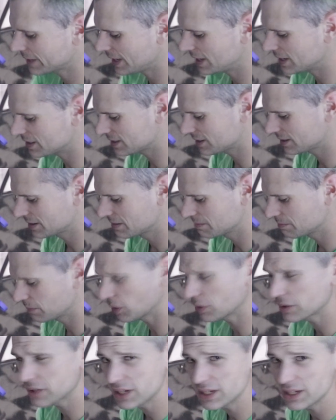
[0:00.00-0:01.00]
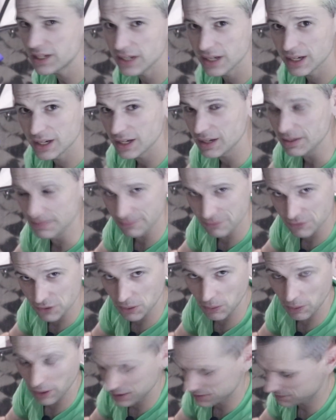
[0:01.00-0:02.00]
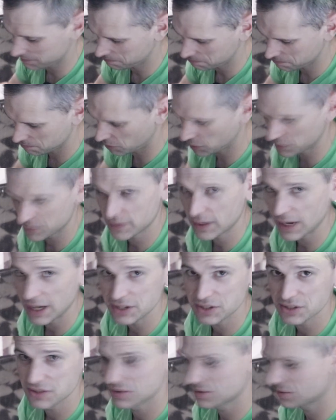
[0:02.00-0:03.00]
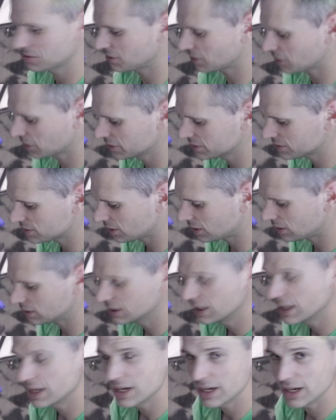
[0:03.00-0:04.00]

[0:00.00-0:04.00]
It's bulky, it requires modification to the console,